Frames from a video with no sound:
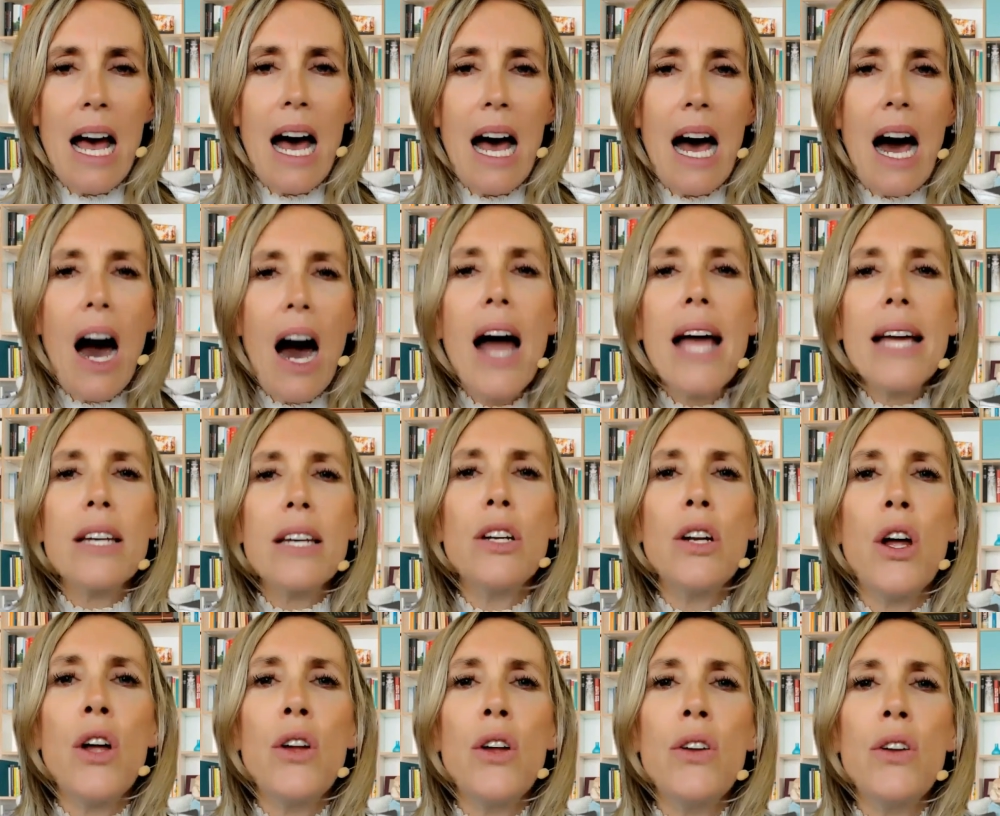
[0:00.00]
I
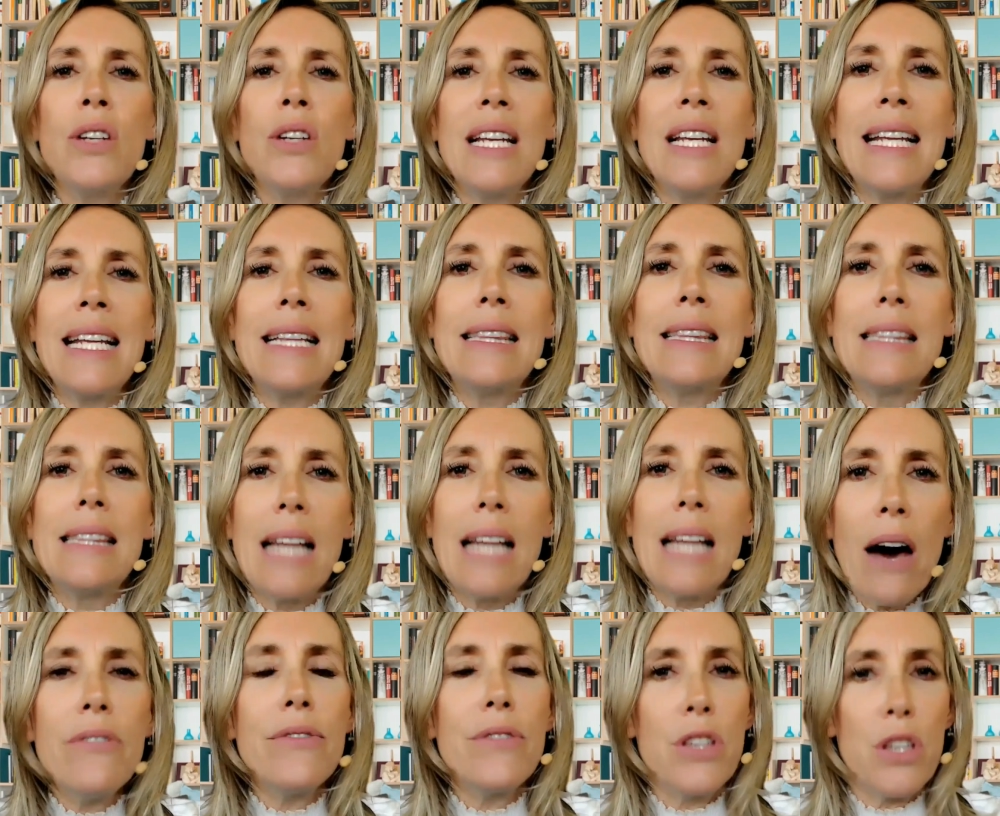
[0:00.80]
can only
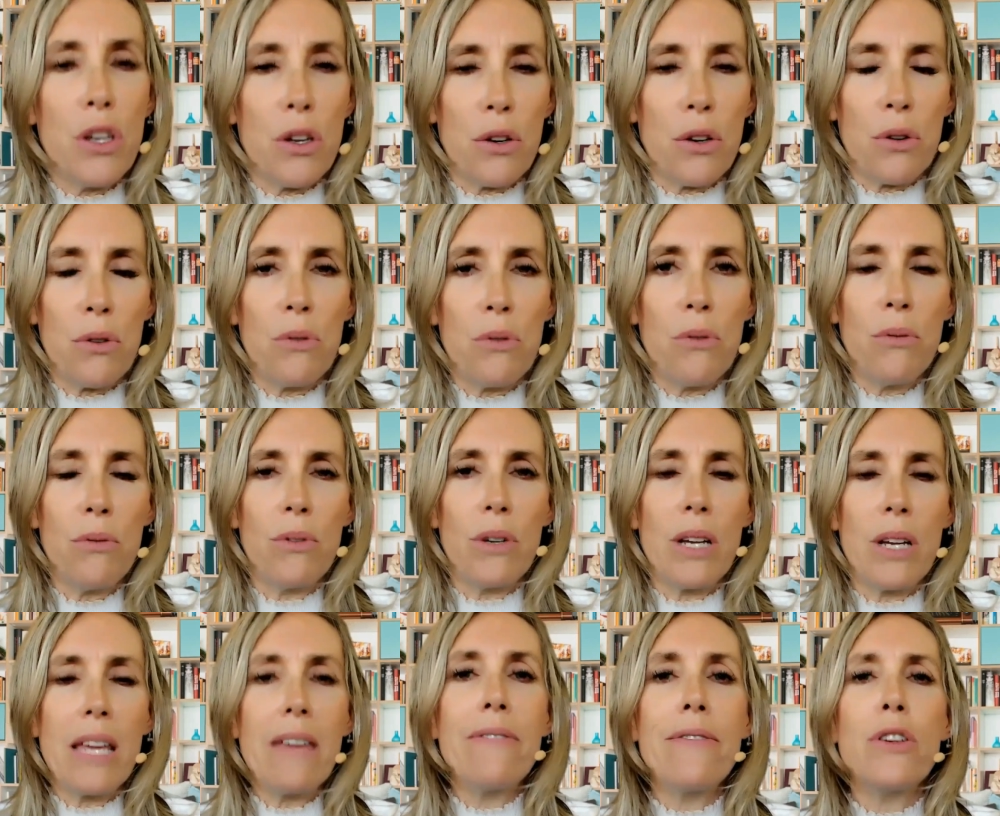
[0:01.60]
love you
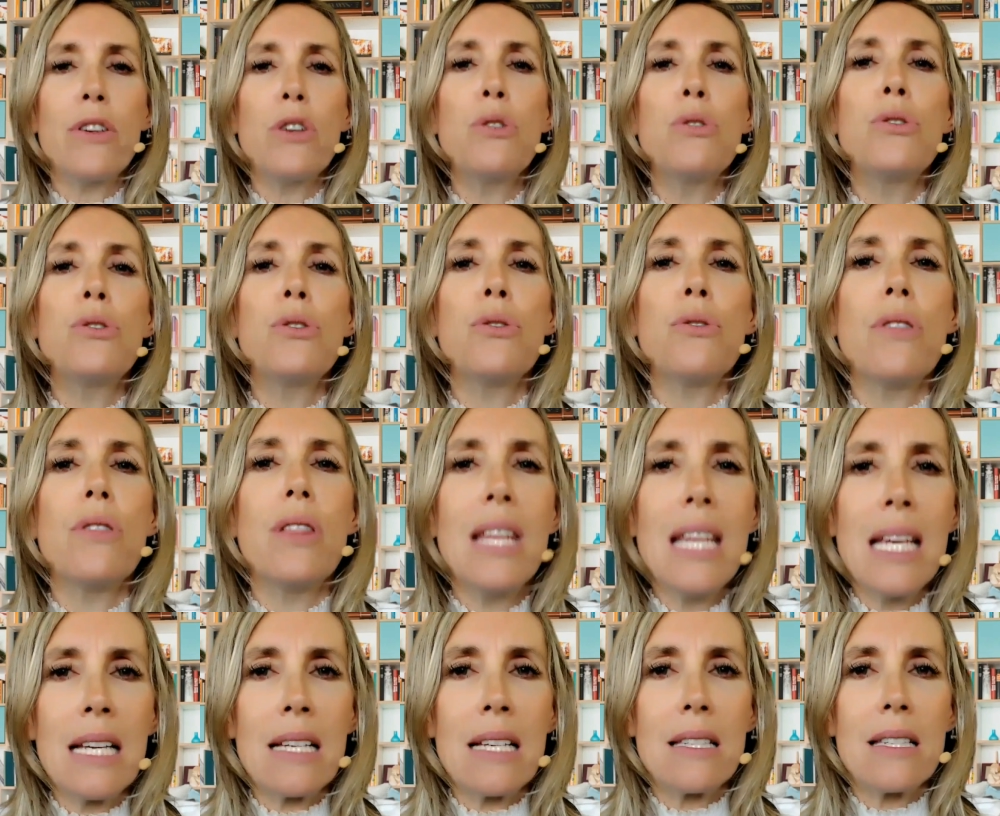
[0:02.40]
if you do
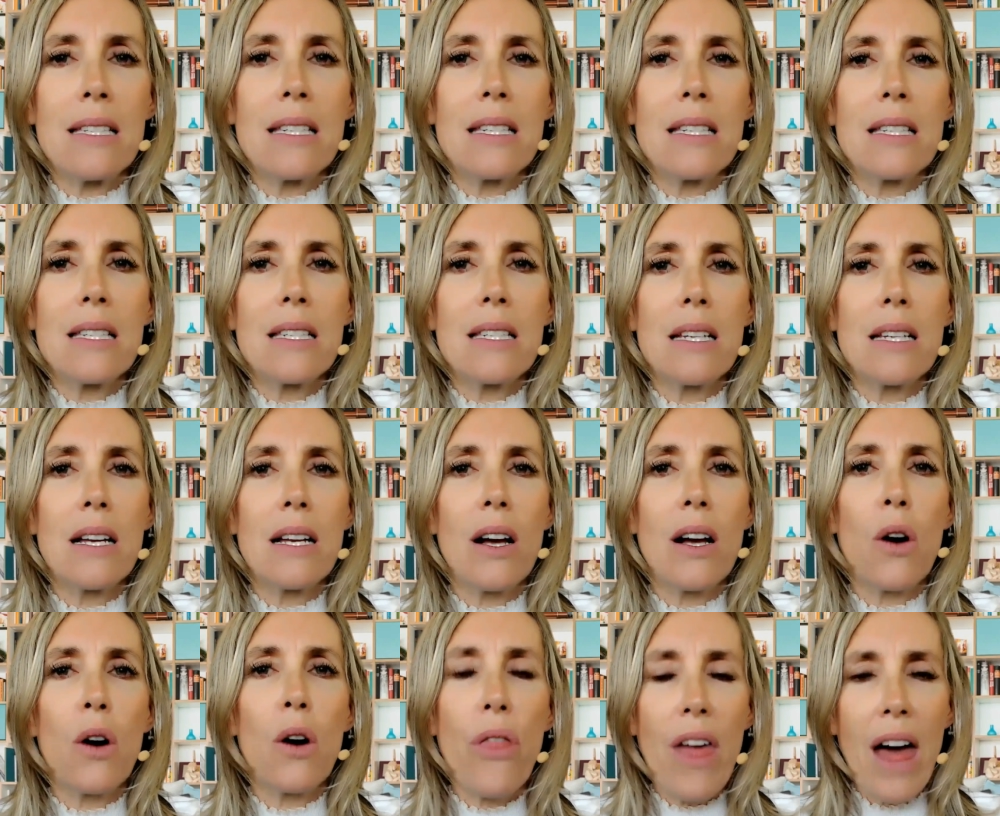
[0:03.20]
this
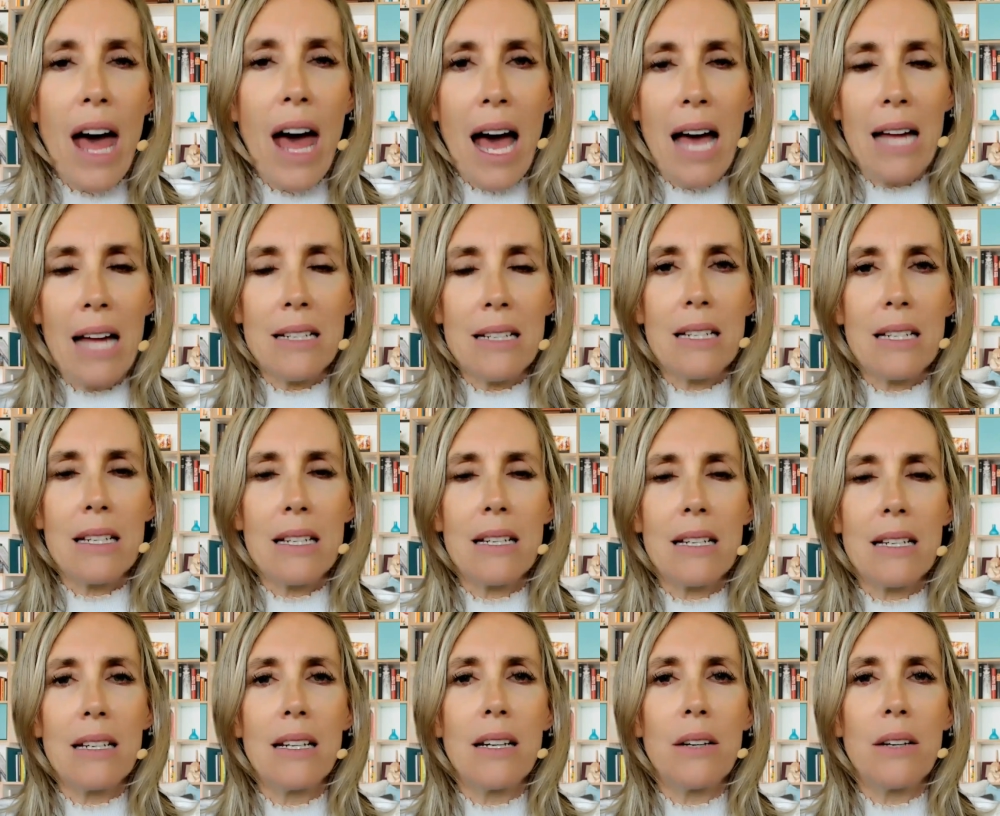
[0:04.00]
or that,
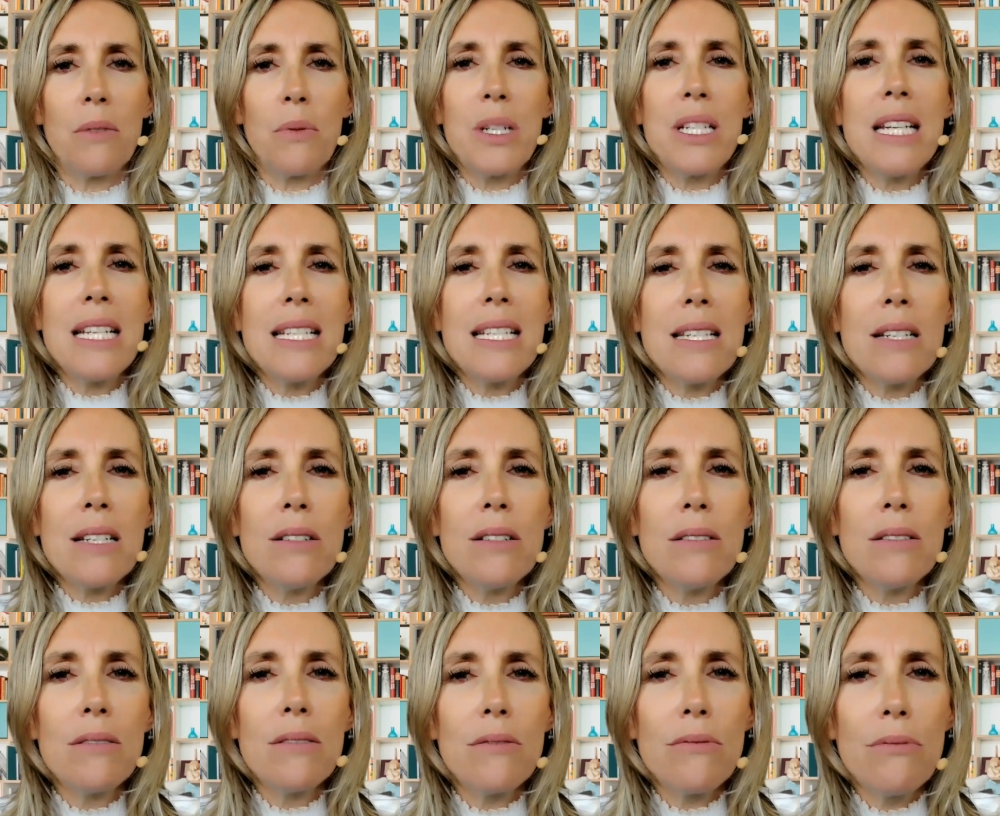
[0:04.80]
which isn't
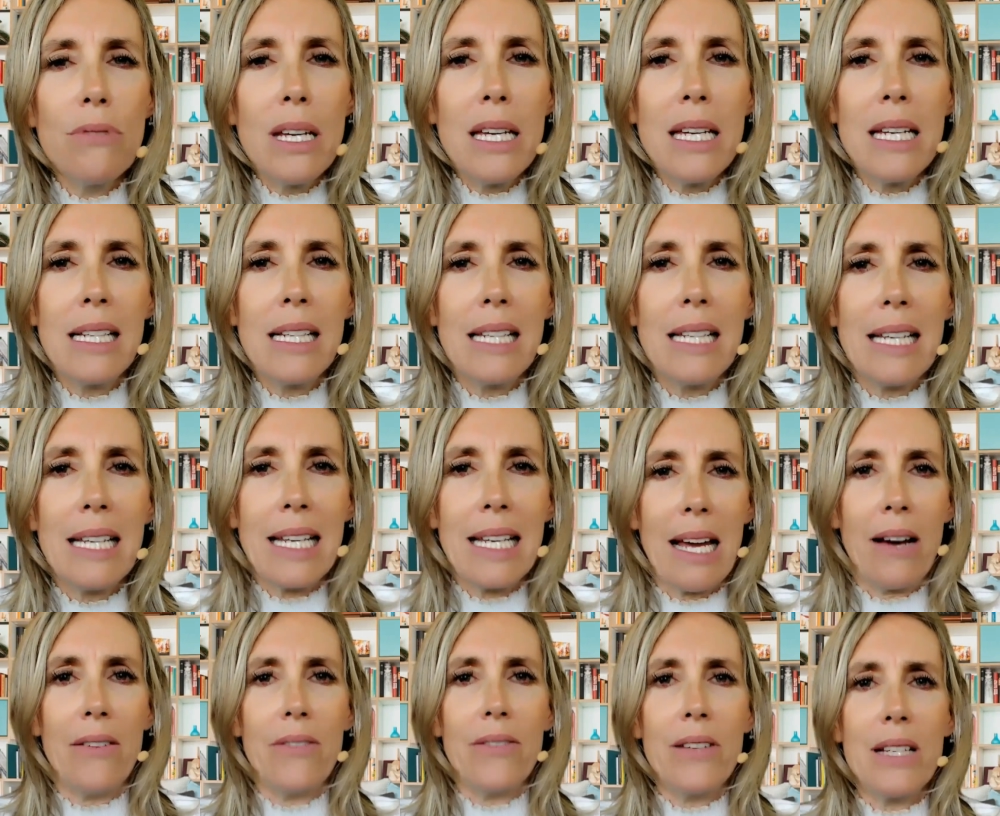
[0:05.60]
really
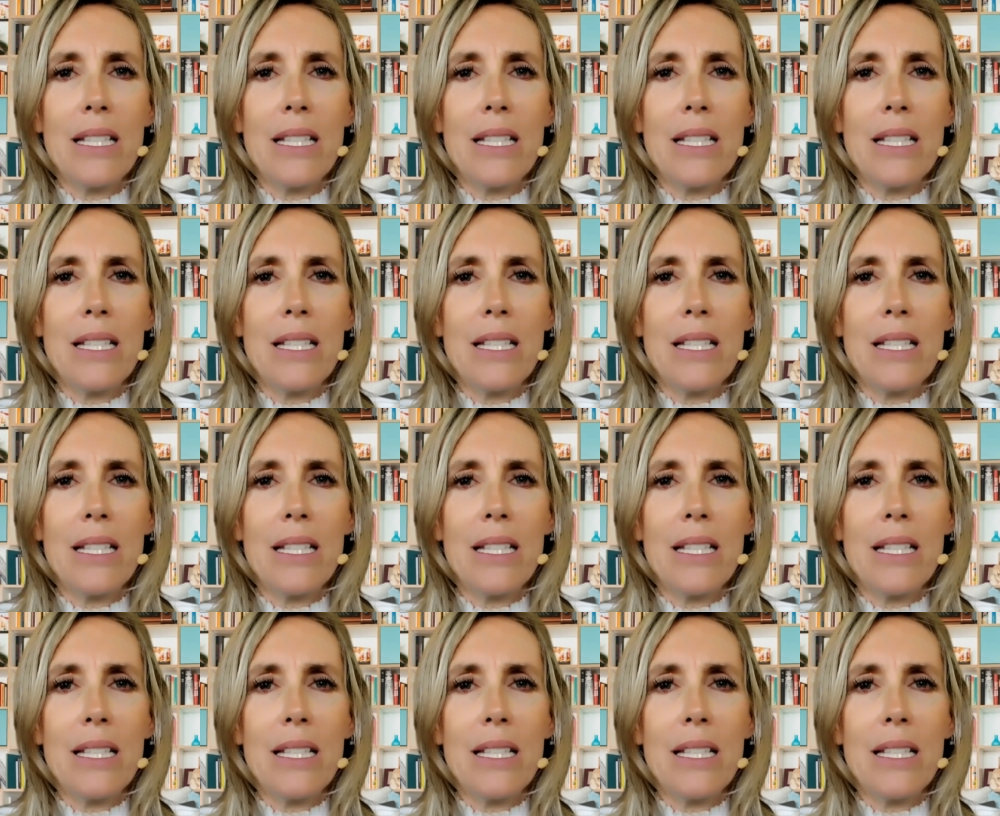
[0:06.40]
love.